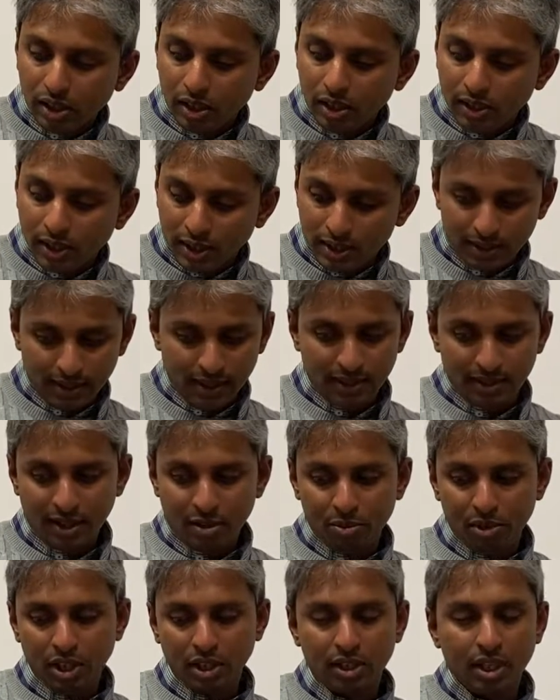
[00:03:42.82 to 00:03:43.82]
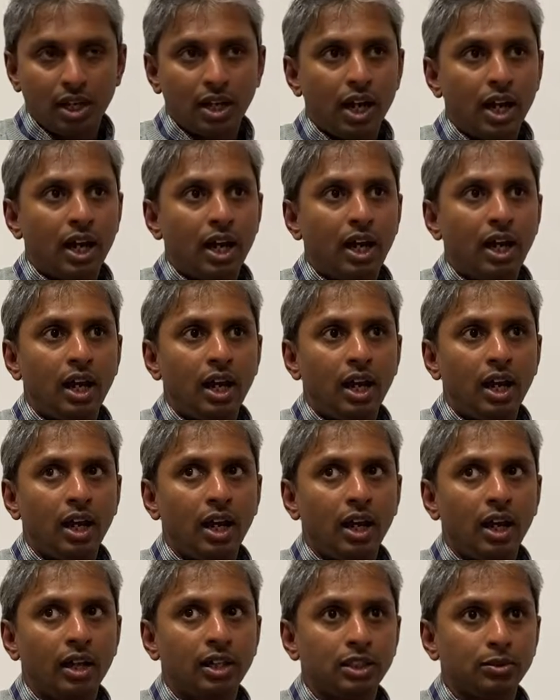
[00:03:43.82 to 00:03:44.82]
this is something
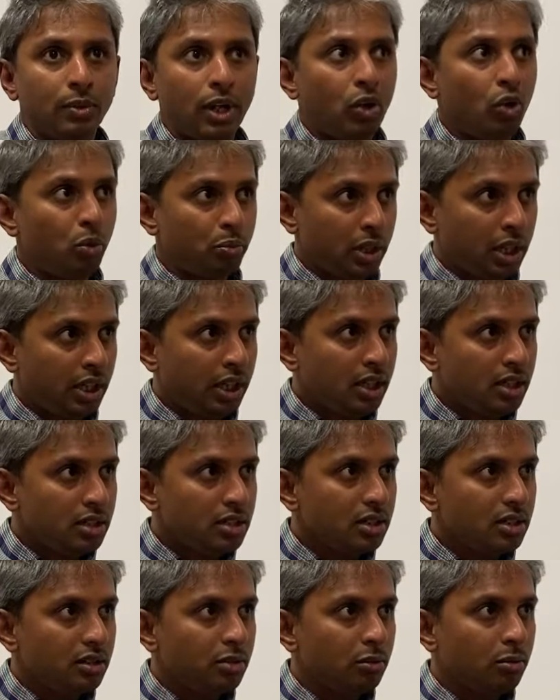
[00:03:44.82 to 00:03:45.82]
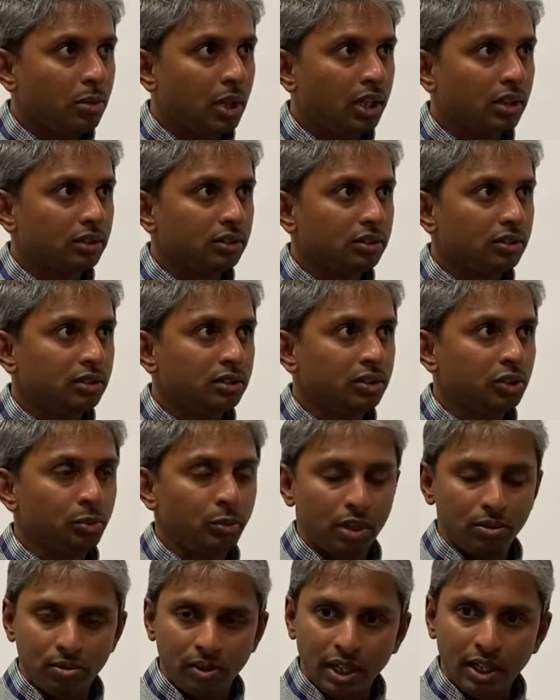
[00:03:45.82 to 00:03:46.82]
that is my opinion, but you
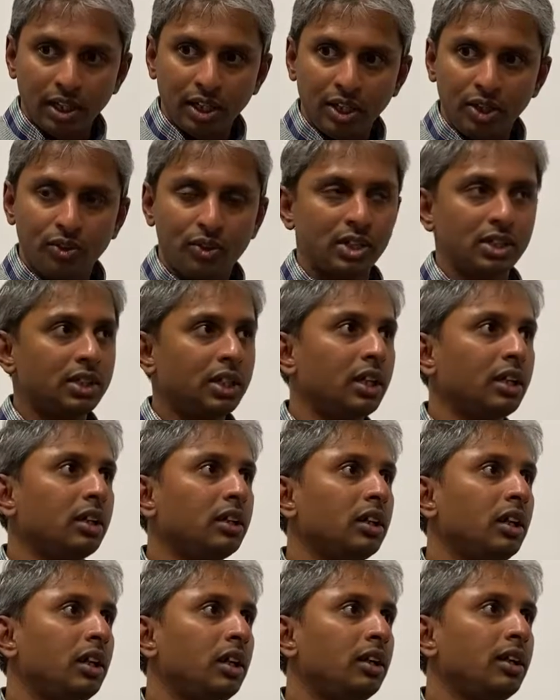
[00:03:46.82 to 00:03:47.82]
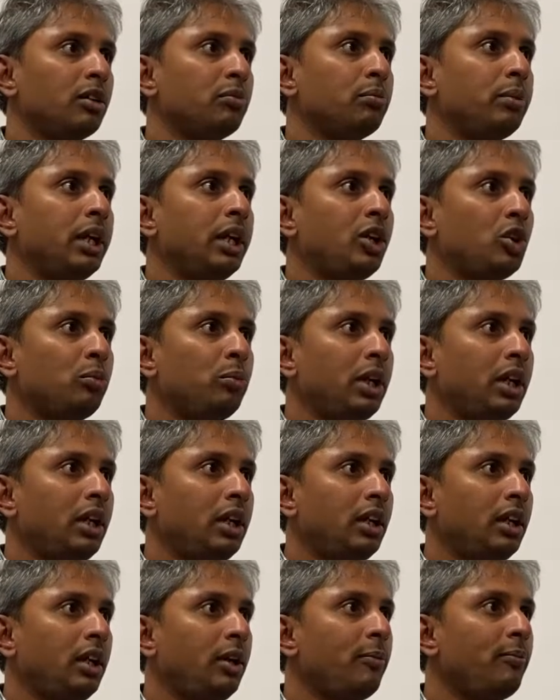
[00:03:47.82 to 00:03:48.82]
may find it interesting. The
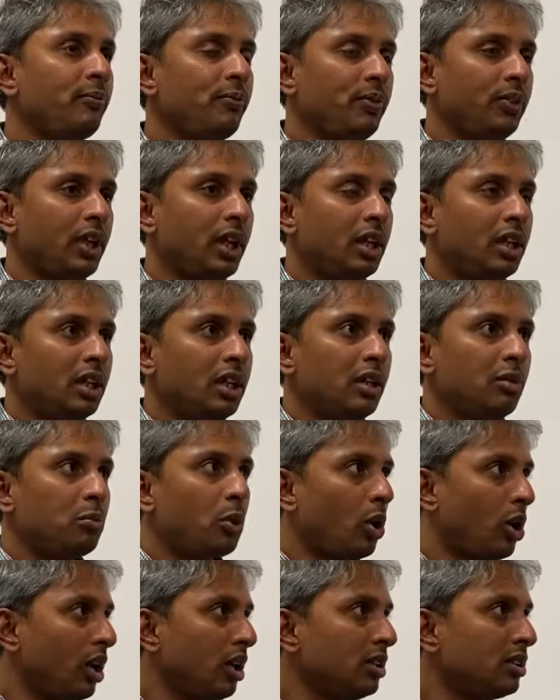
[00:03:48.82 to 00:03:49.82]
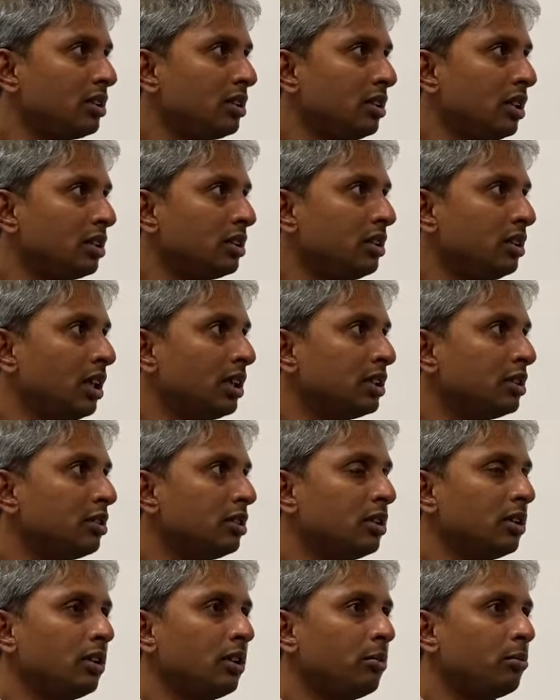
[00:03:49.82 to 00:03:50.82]
B2B products, that's
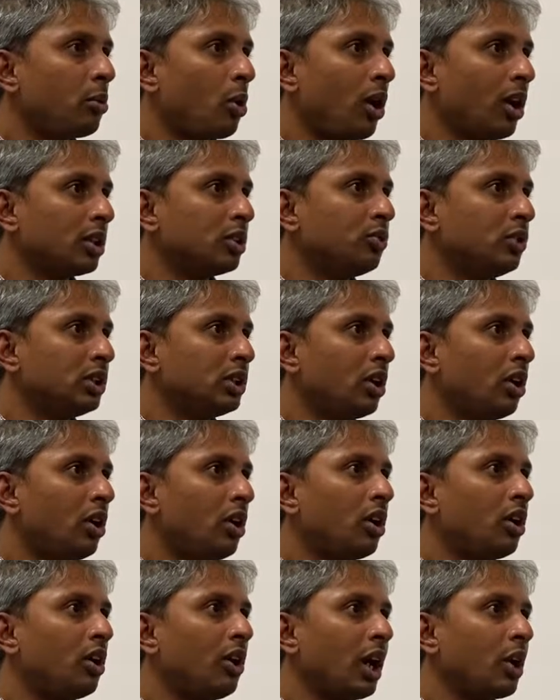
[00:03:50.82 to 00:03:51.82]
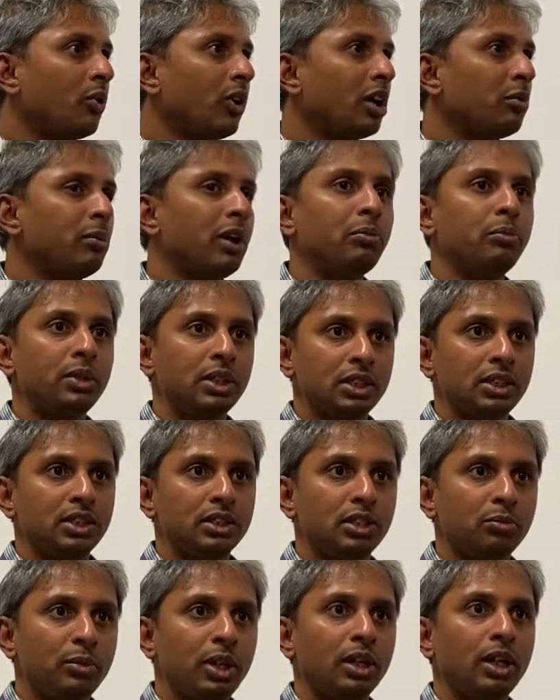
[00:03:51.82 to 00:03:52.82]
products which are acquired by
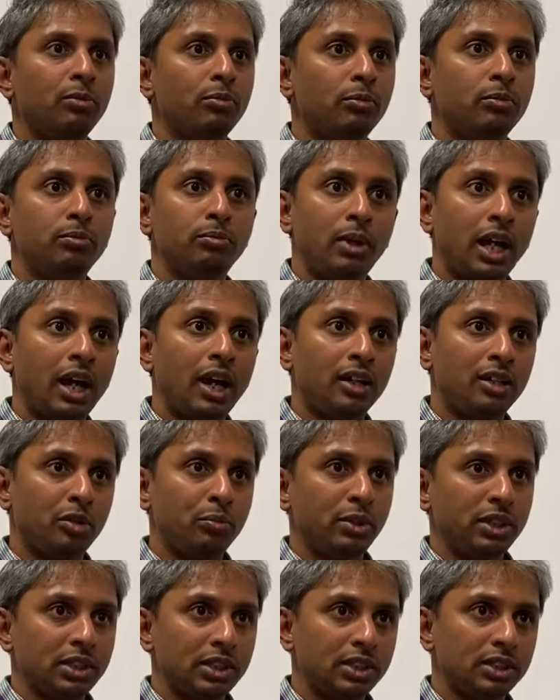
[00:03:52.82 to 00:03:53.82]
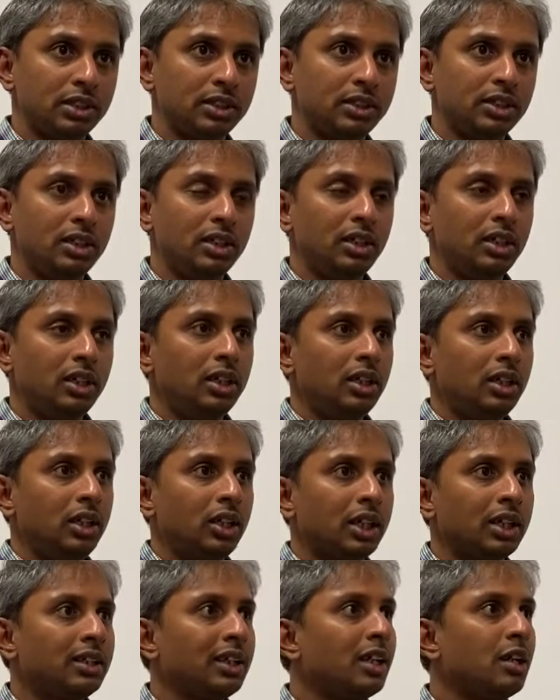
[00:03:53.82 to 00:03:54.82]
businesses, but by other businesses. You
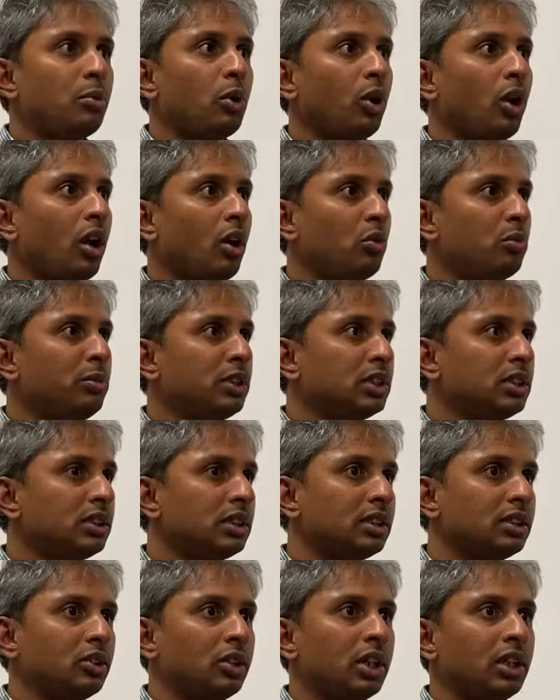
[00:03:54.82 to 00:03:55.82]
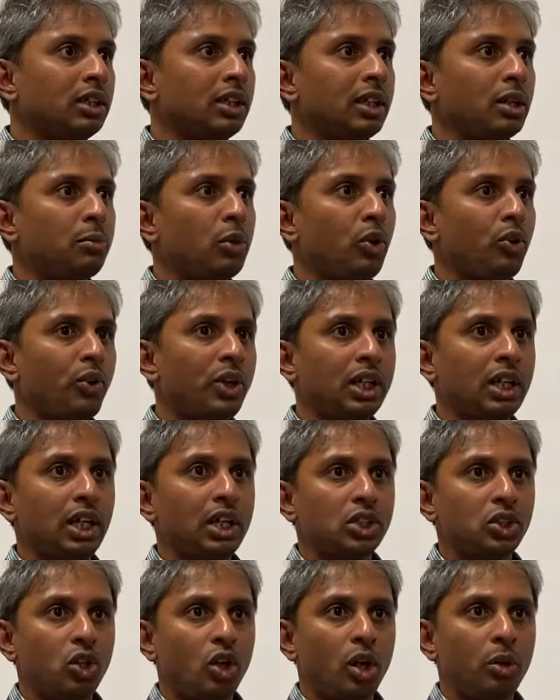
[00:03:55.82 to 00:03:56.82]
can think about a lot of businesses. You can think about a retail
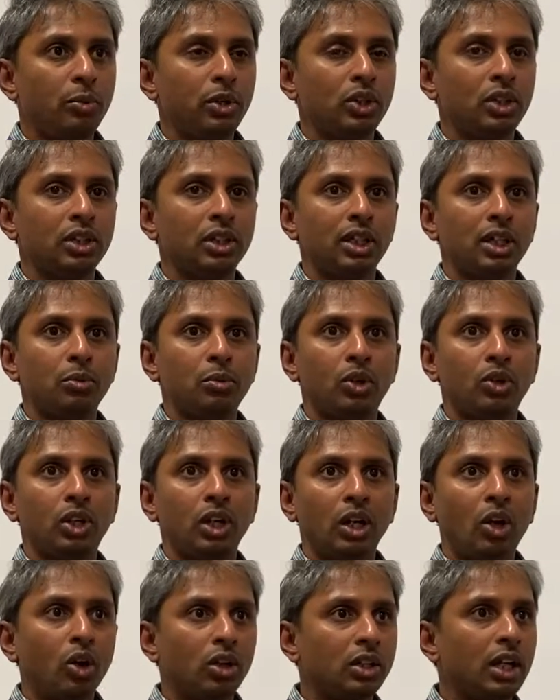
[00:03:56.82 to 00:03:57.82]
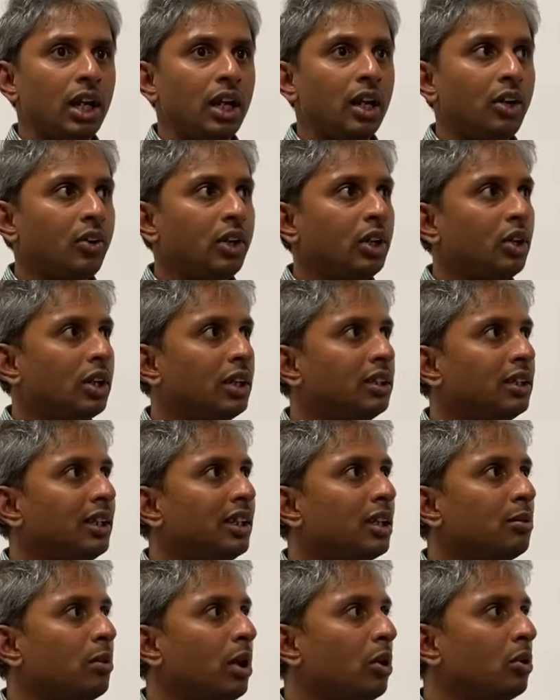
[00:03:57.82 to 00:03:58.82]
shop, you can think about an art gallery, you can
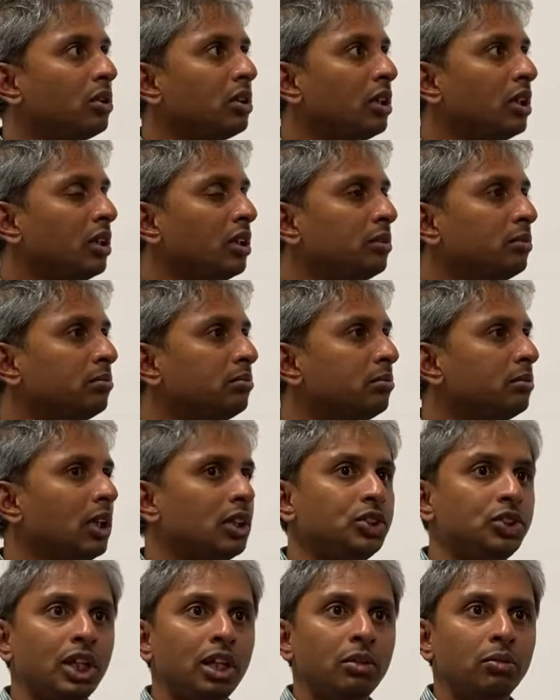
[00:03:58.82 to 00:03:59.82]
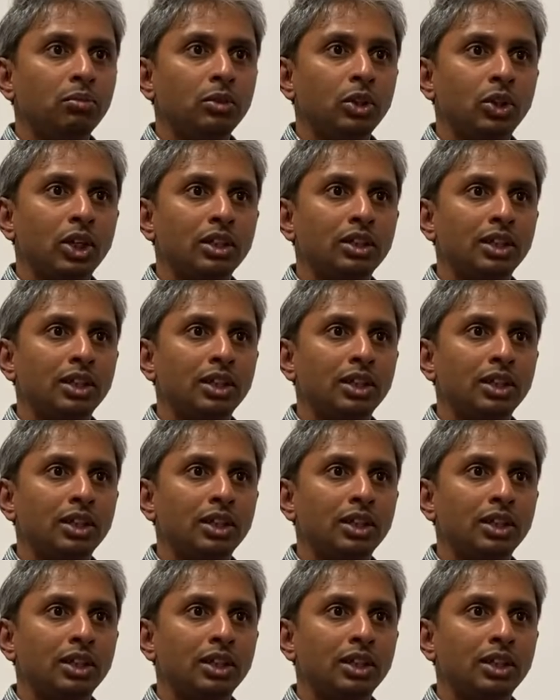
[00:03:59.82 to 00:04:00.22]
think about a gym, you can